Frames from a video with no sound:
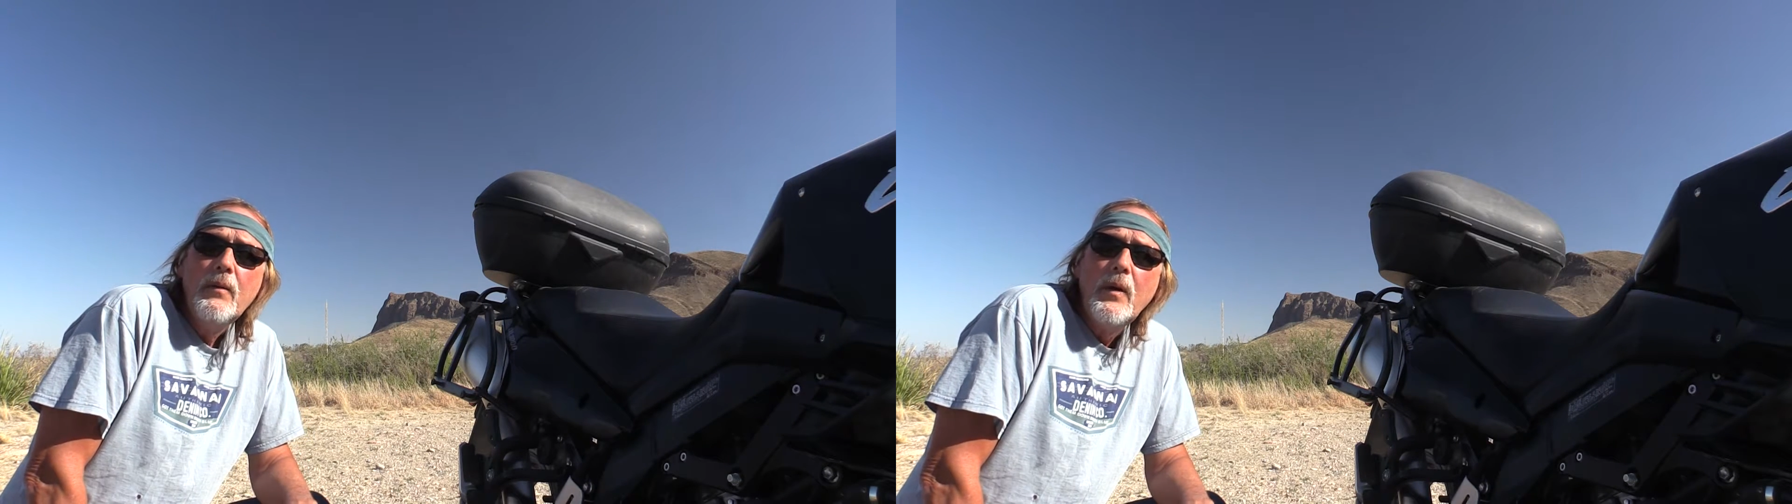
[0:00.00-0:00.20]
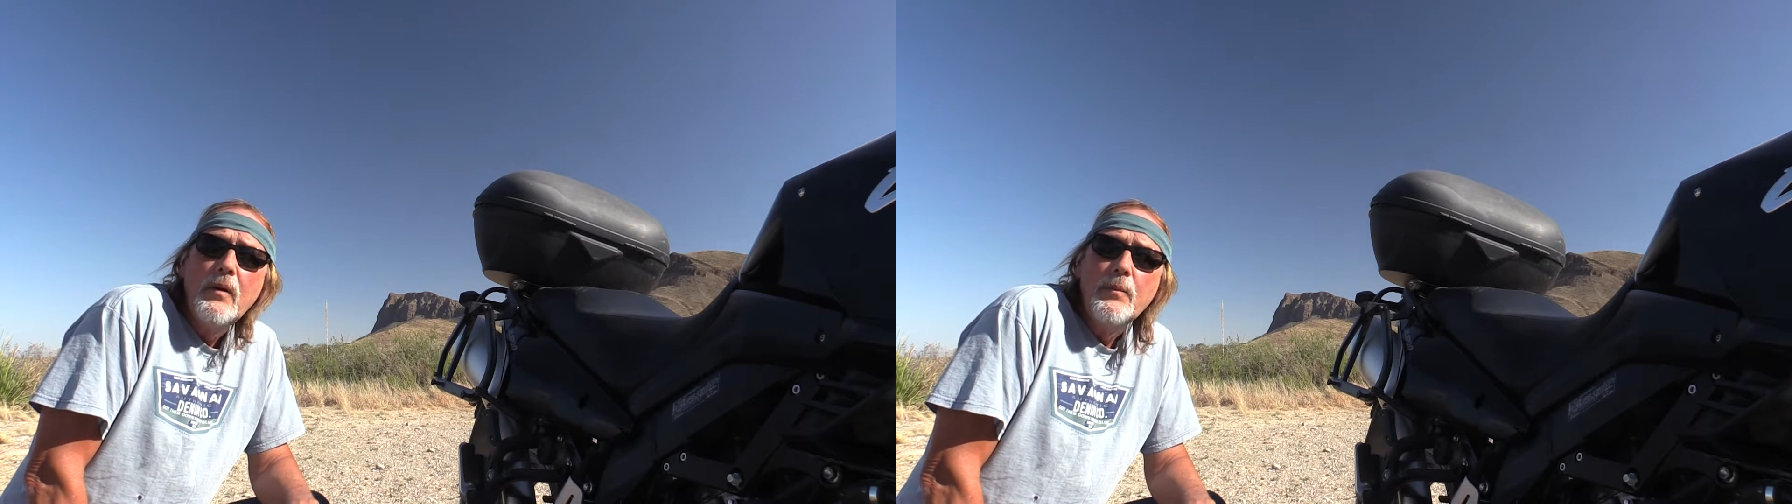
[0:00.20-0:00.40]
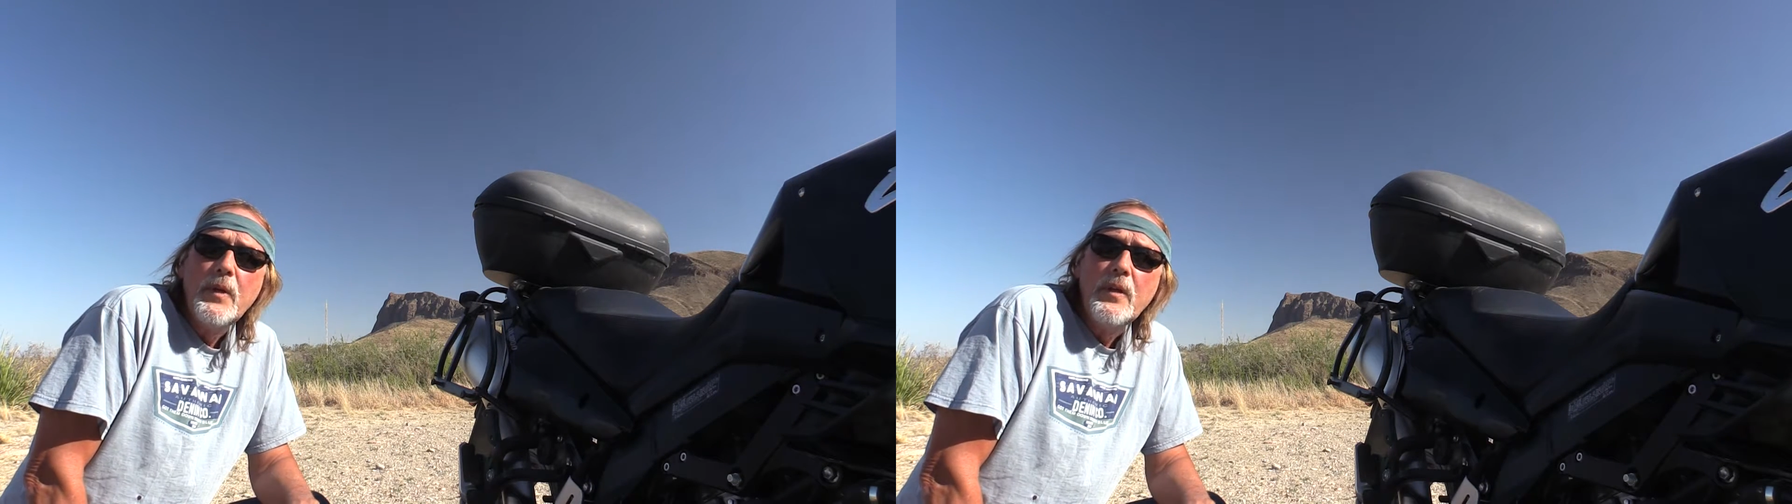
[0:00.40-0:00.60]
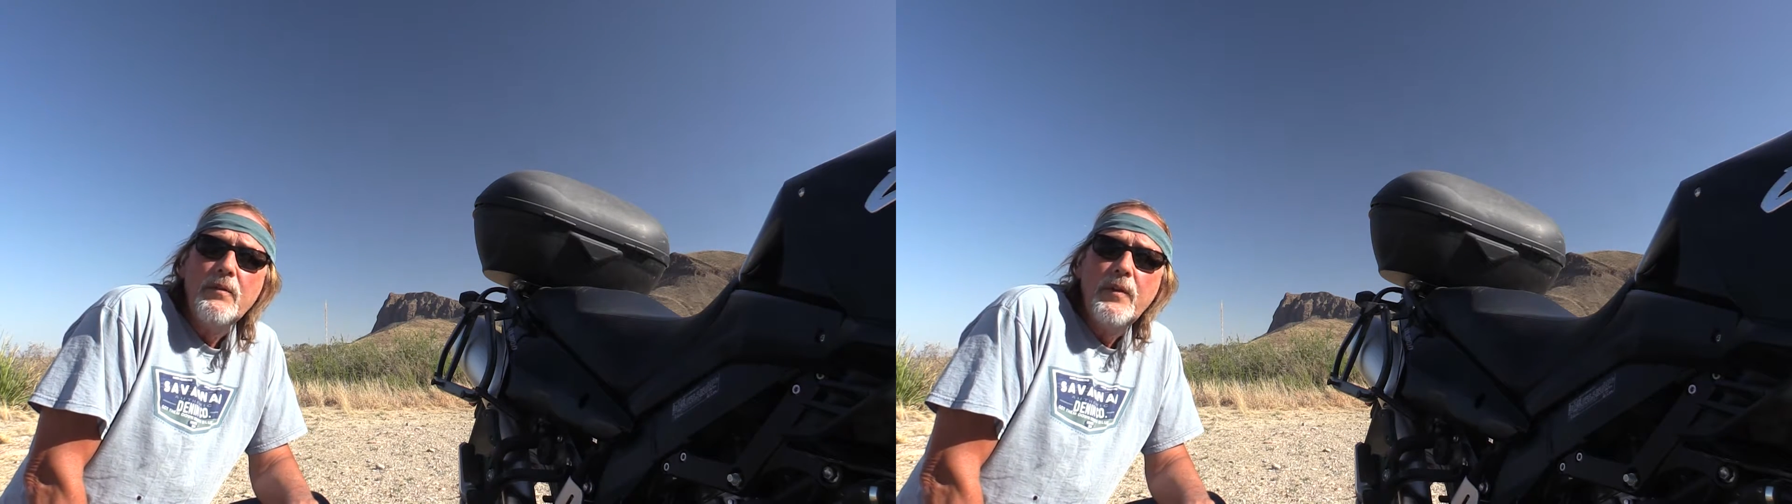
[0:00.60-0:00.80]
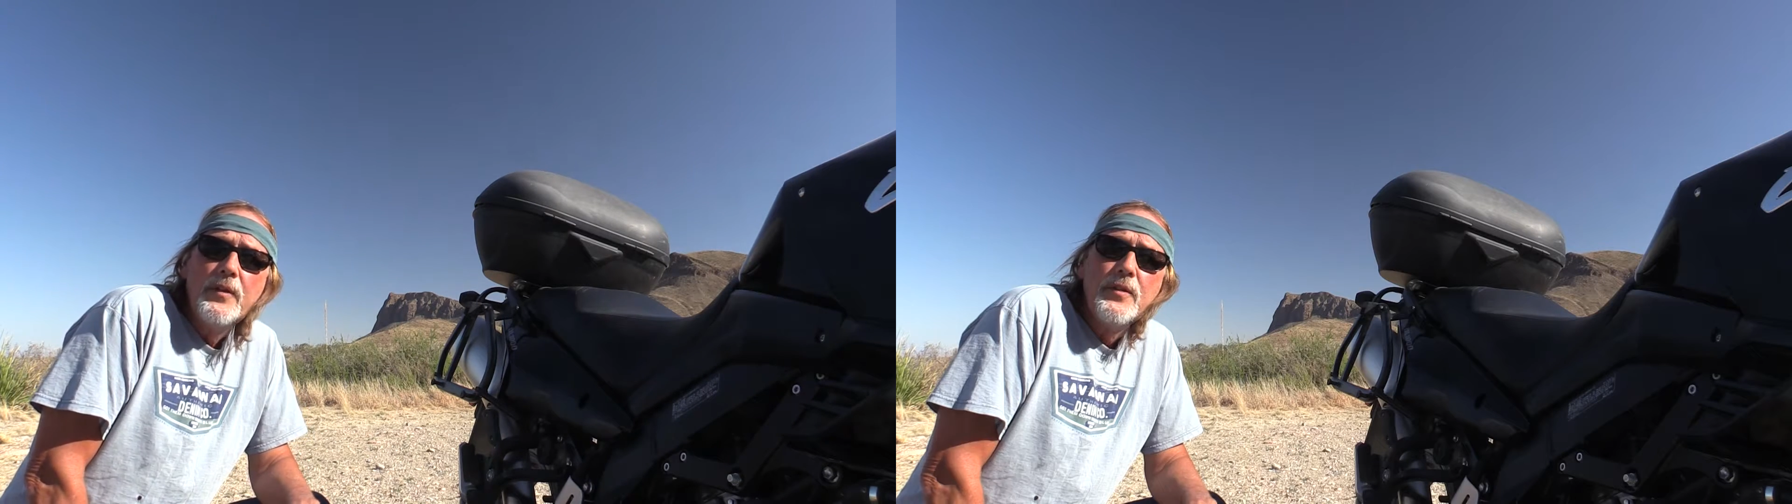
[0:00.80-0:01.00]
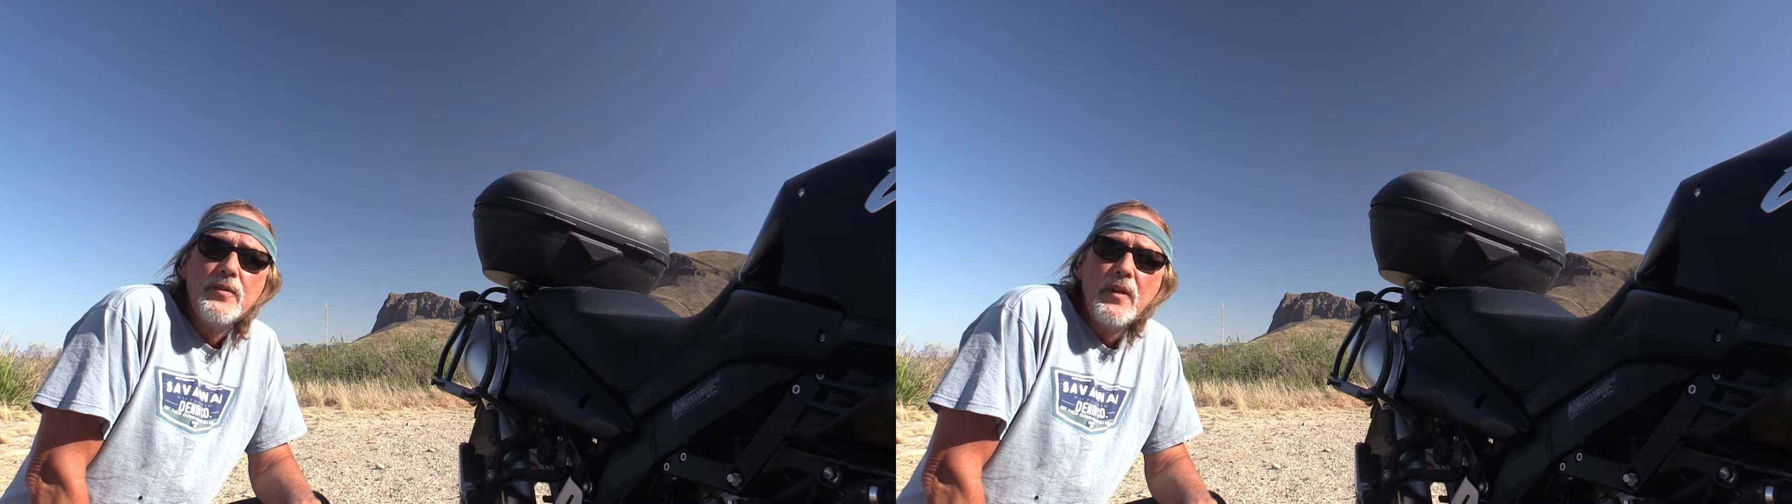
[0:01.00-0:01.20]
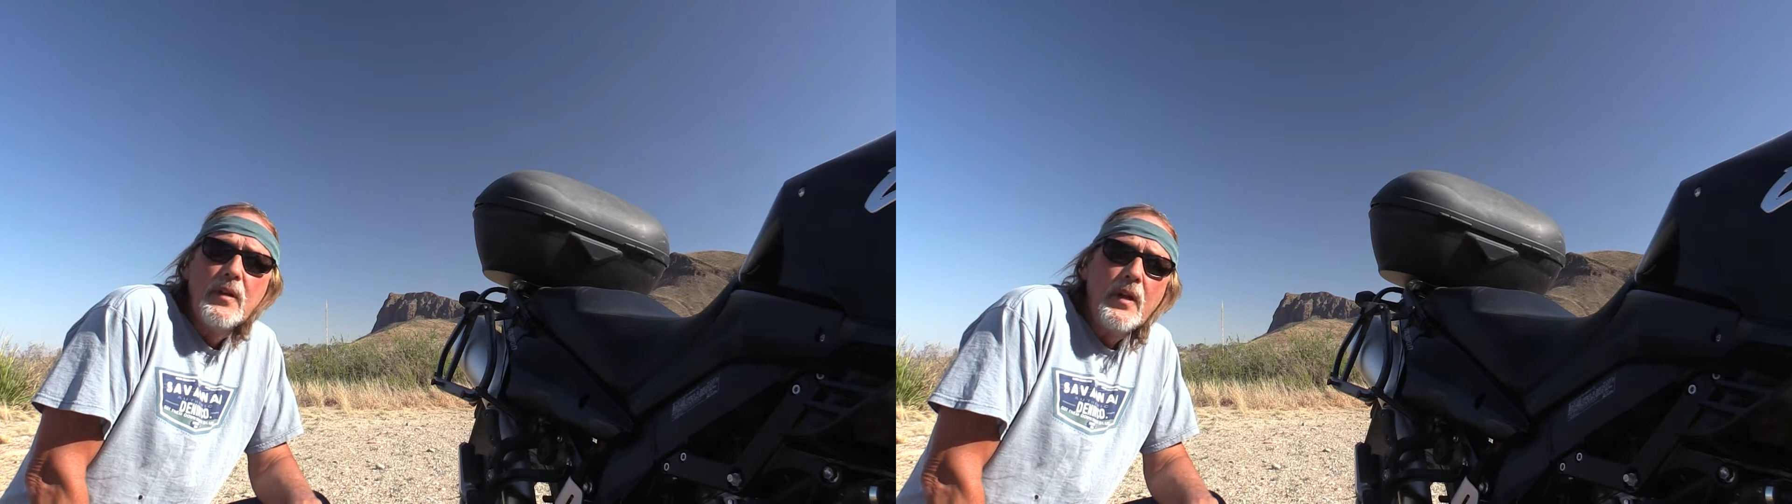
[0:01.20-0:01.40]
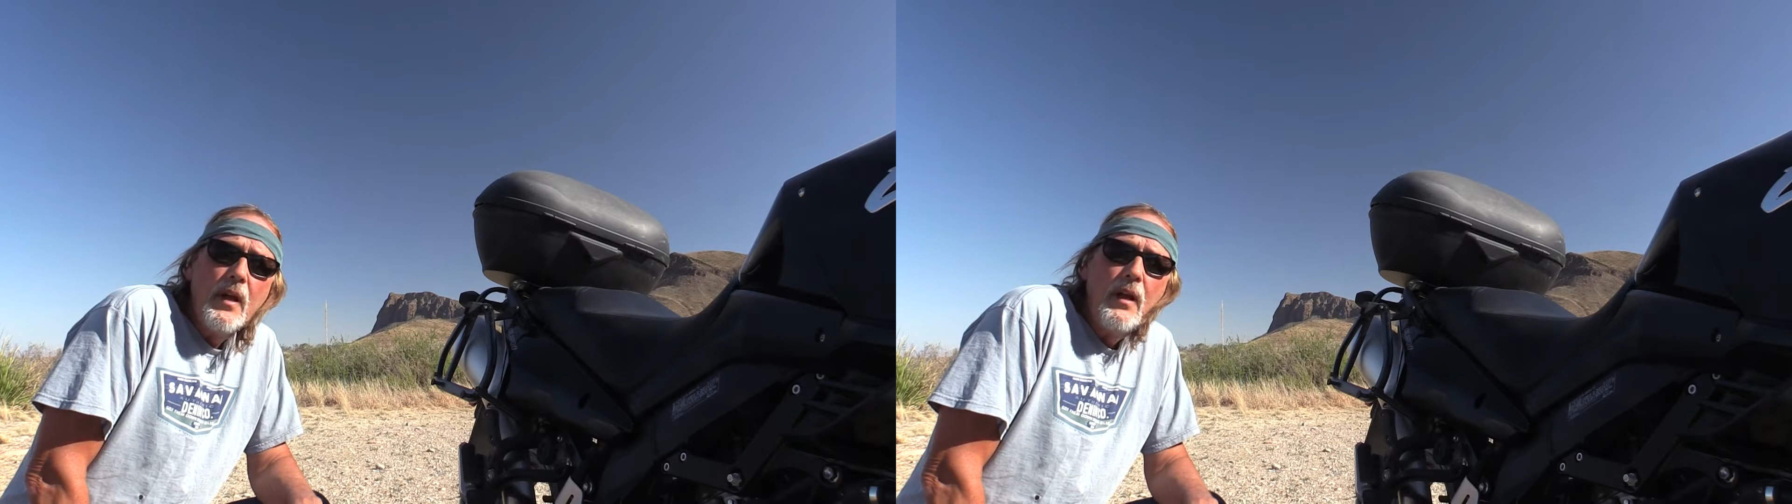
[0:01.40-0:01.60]
welcome to the Adventures of the
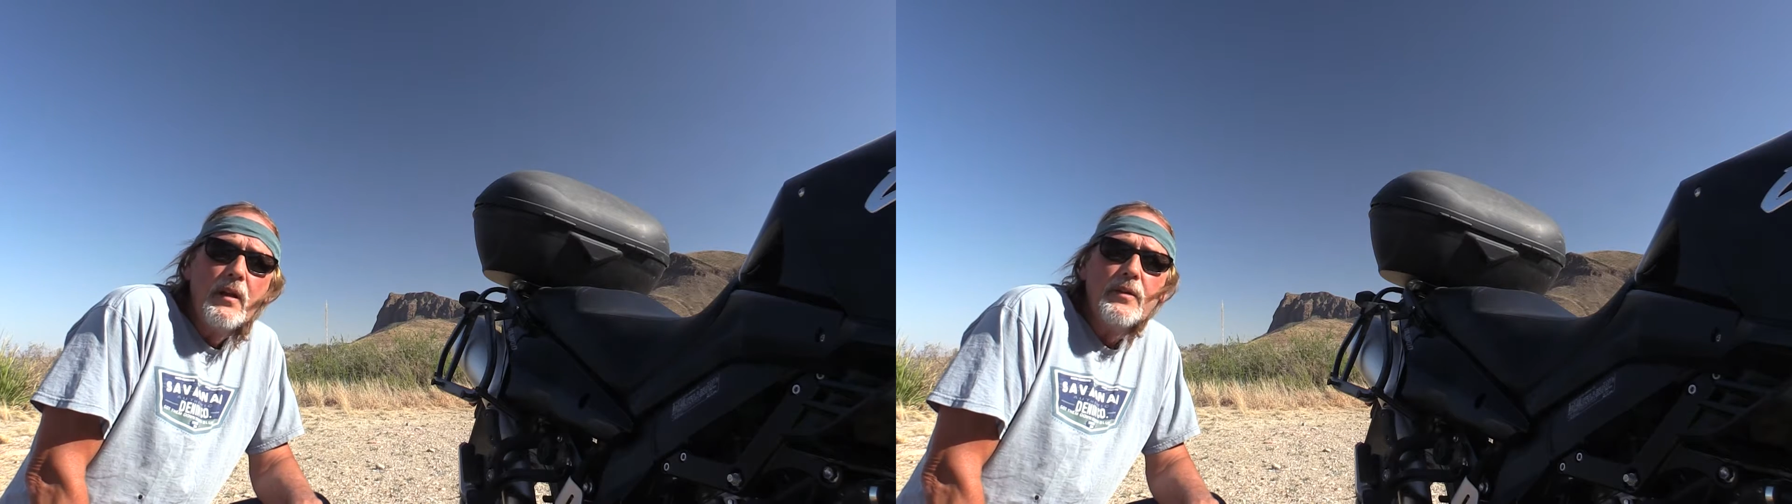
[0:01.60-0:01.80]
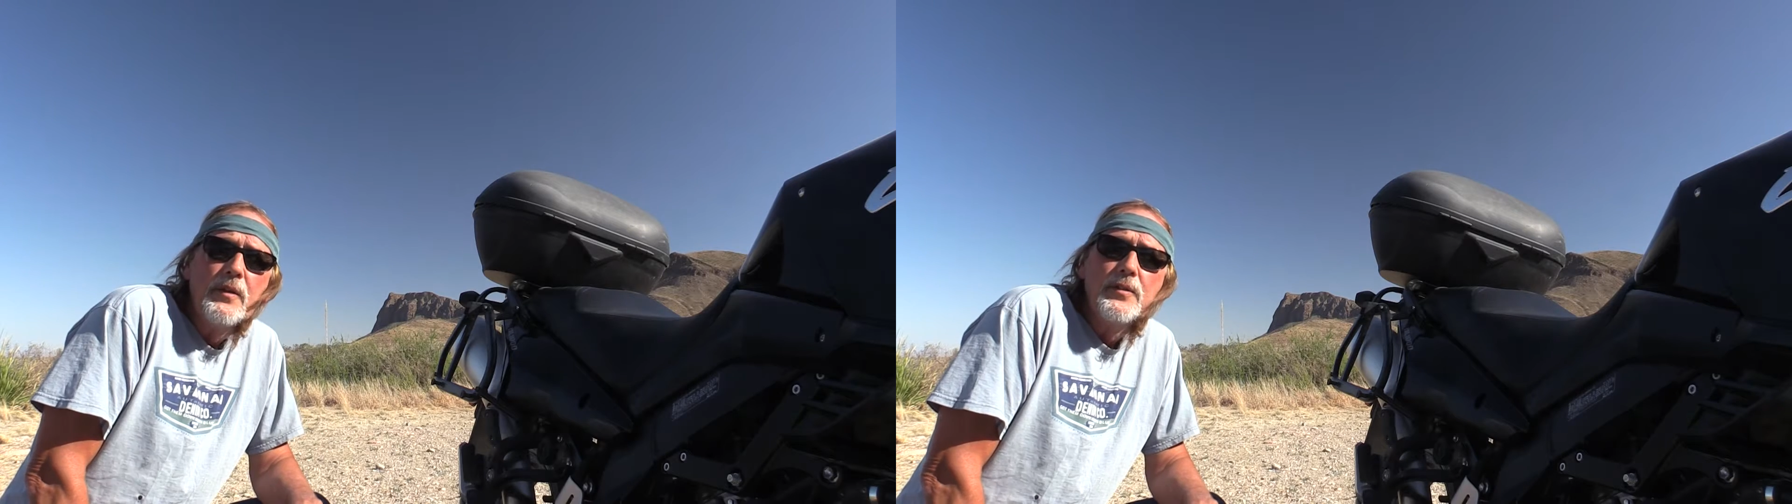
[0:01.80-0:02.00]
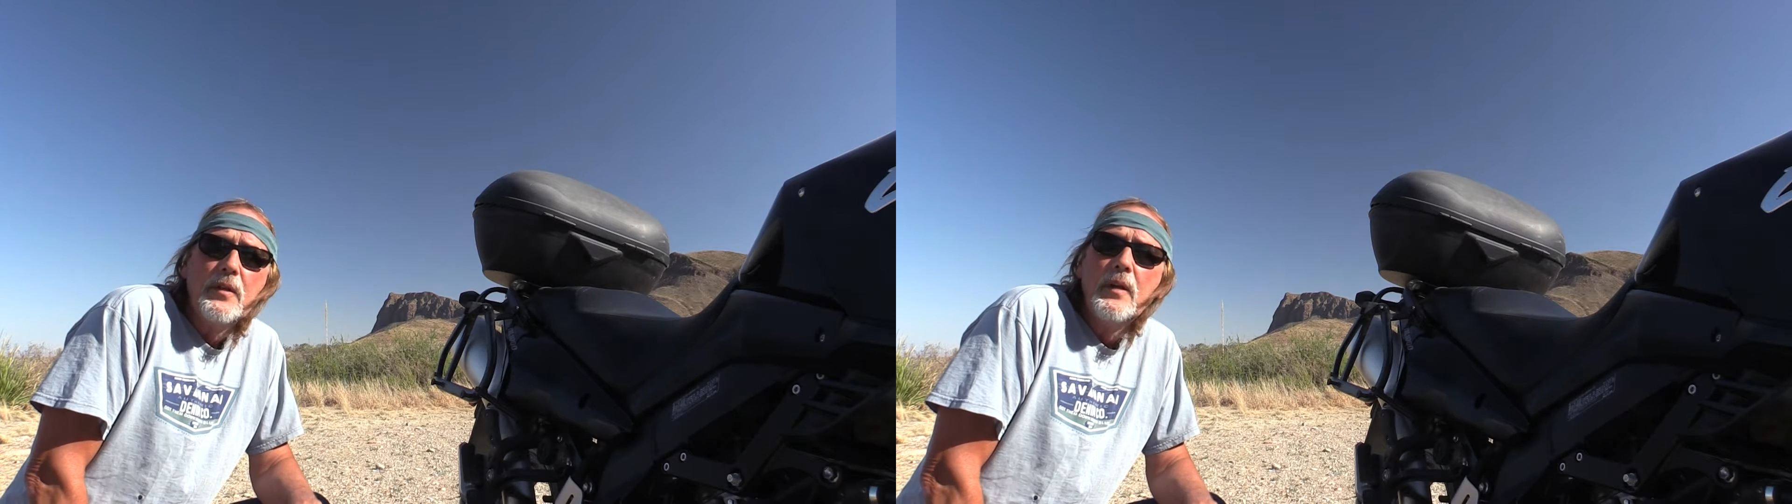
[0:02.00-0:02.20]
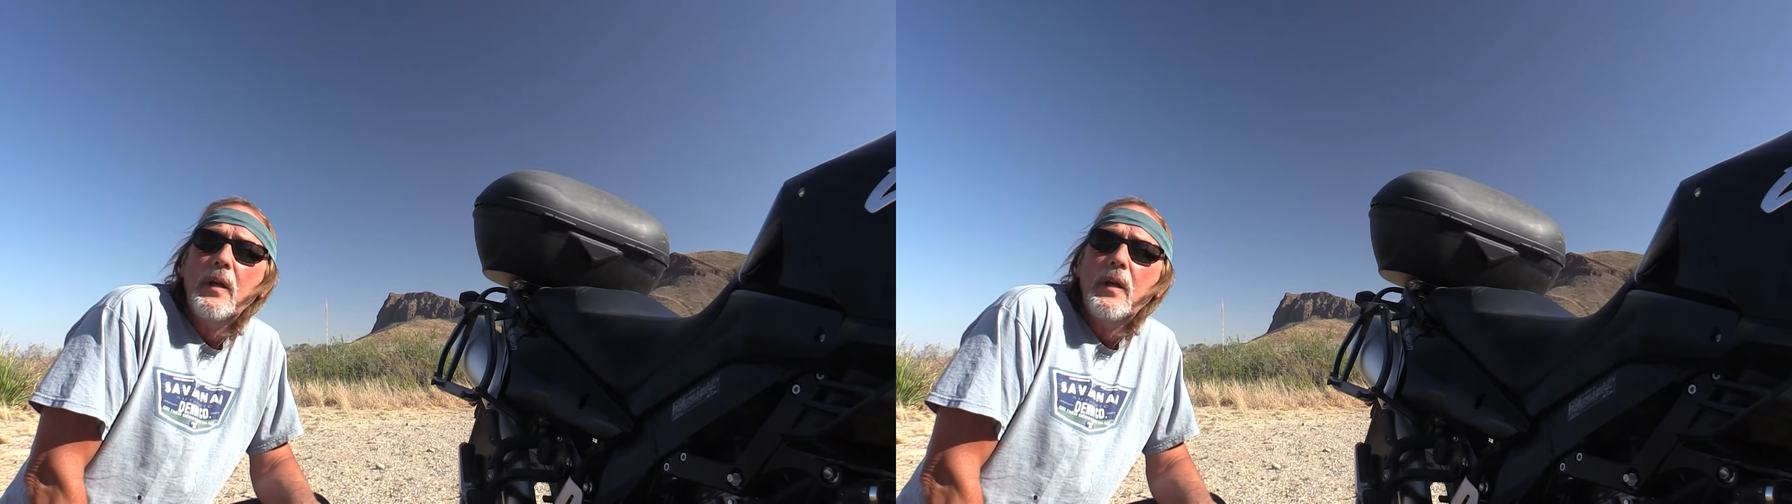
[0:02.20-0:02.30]
Town Electrician.